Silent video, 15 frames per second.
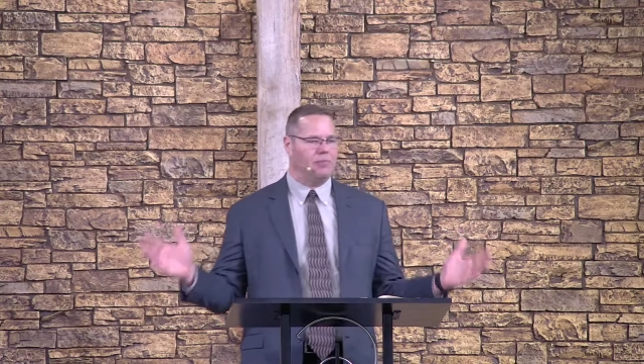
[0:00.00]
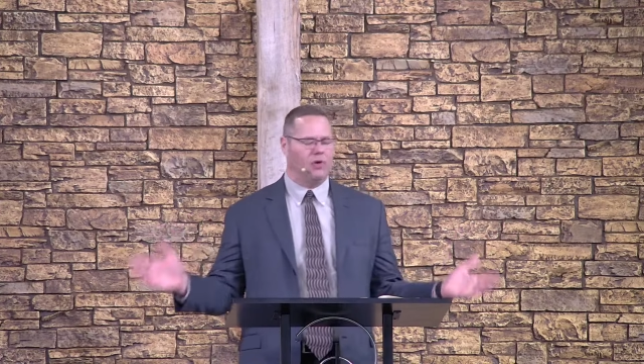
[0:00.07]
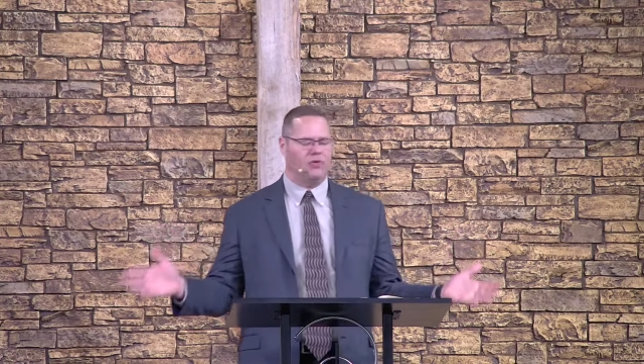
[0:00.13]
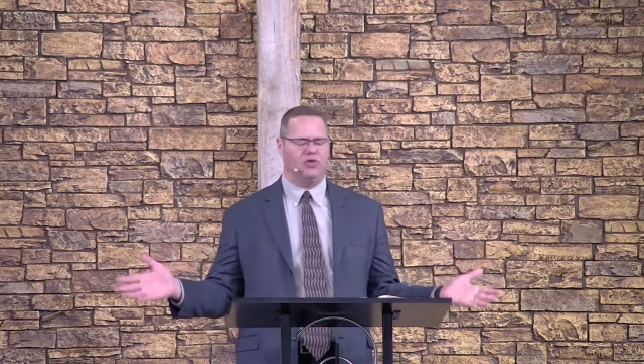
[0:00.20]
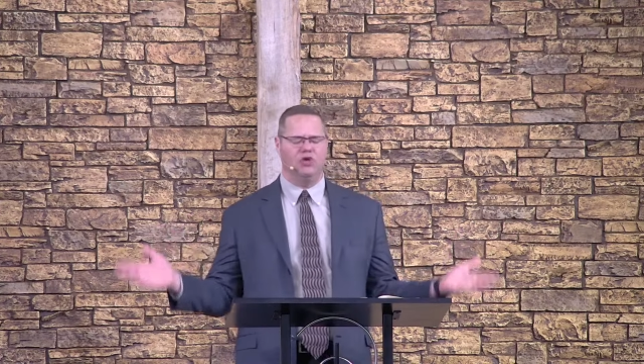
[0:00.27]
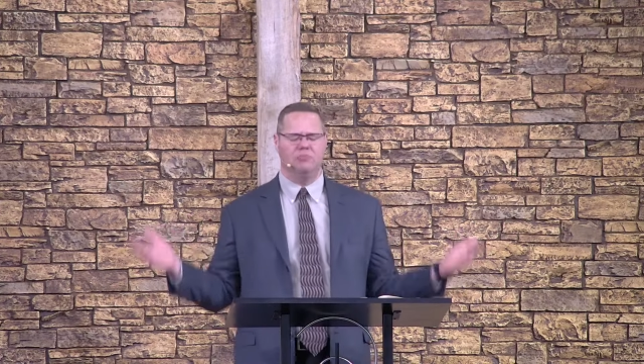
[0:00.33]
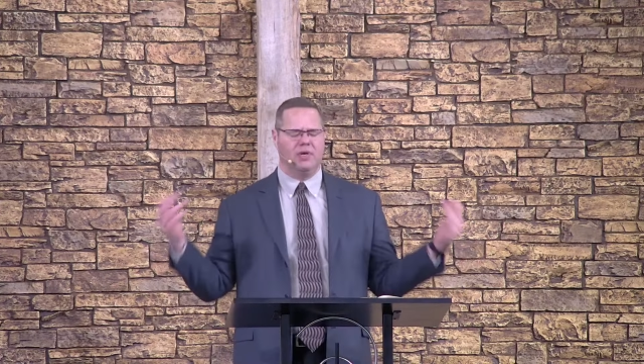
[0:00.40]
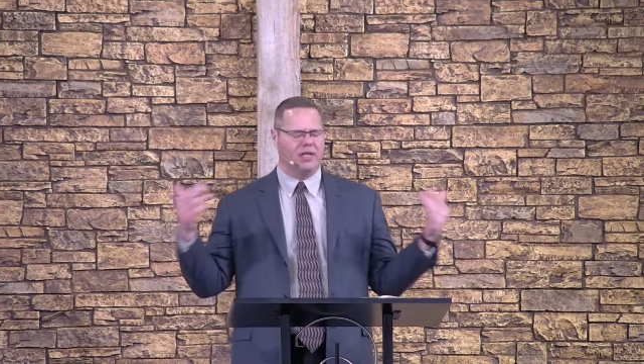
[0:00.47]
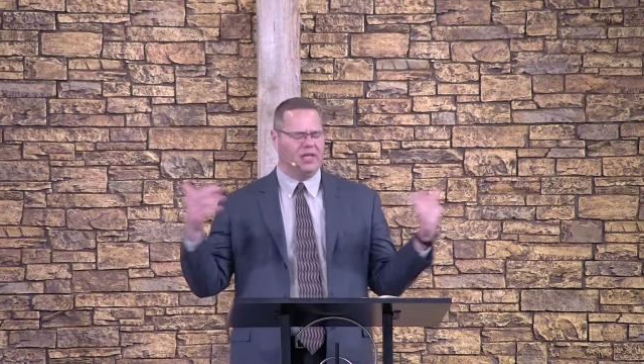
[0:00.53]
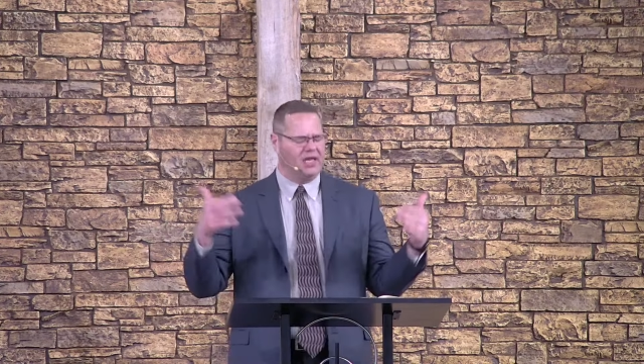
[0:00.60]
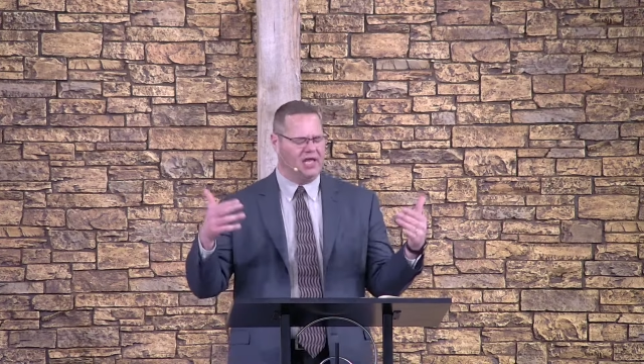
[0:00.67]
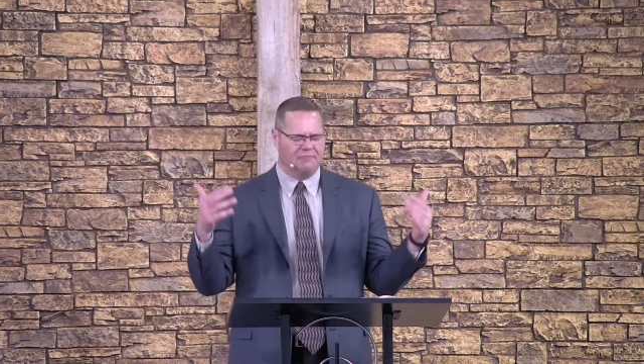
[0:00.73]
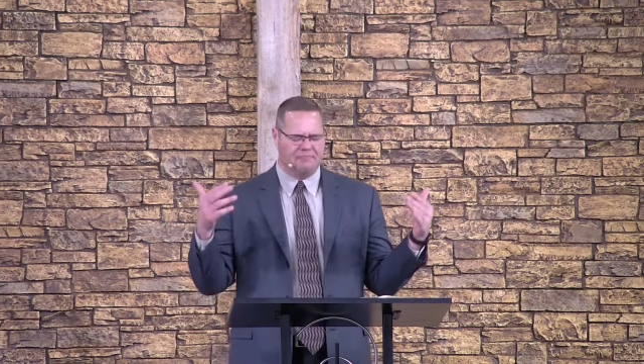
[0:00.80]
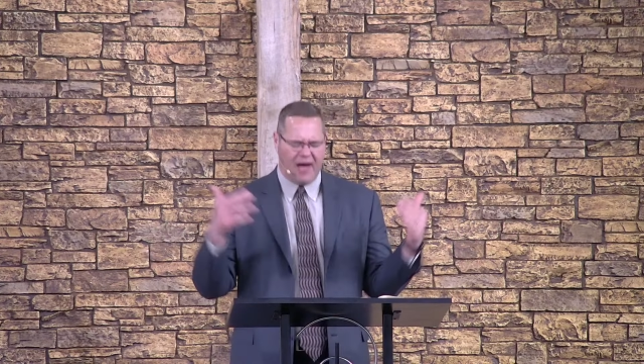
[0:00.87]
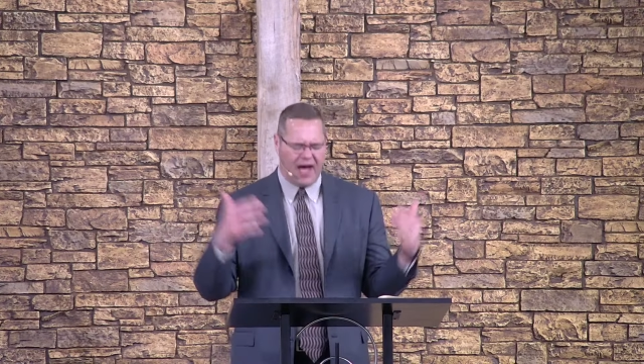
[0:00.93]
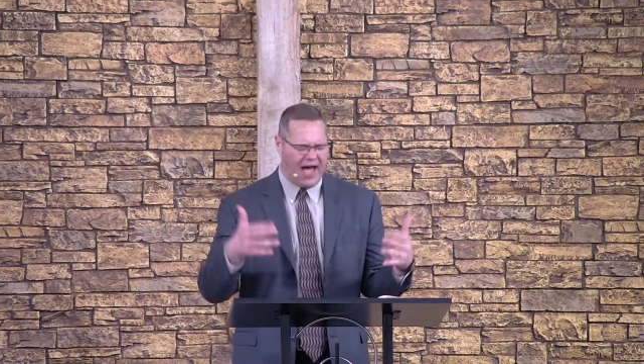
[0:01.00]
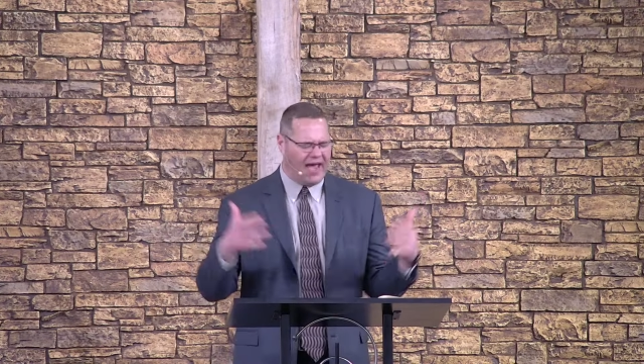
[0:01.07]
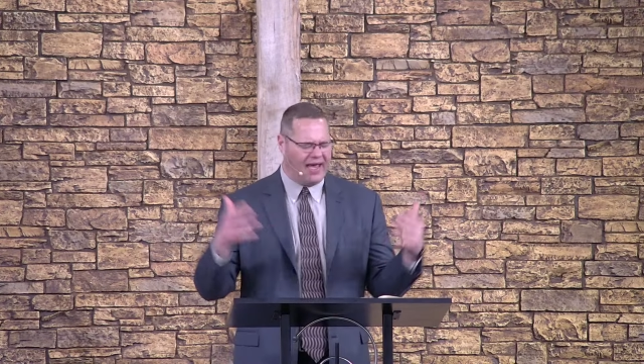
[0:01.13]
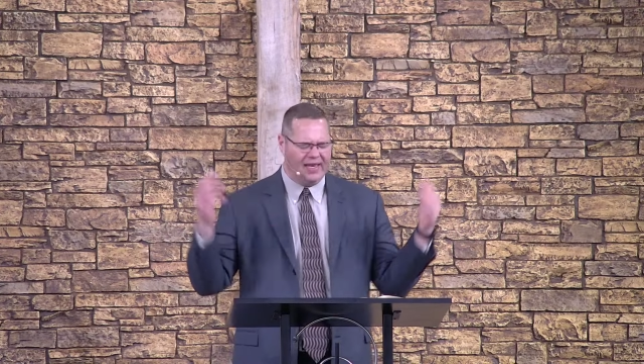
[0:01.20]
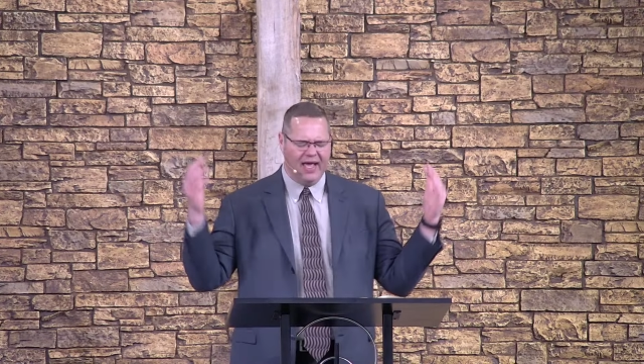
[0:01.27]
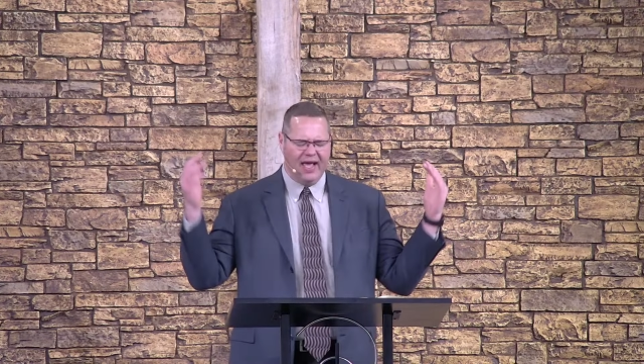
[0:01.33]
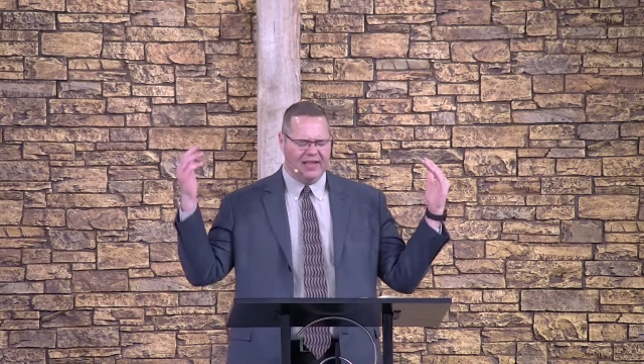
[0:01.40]
but with humility of
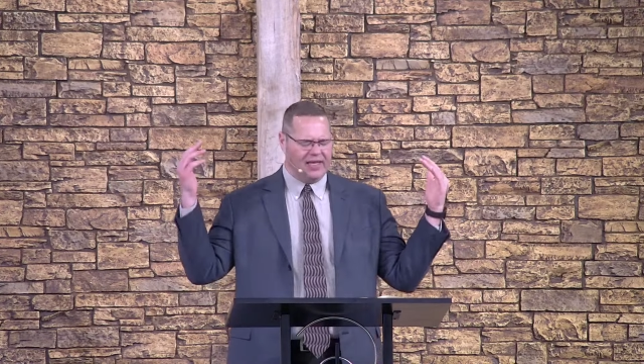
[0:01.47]
mind,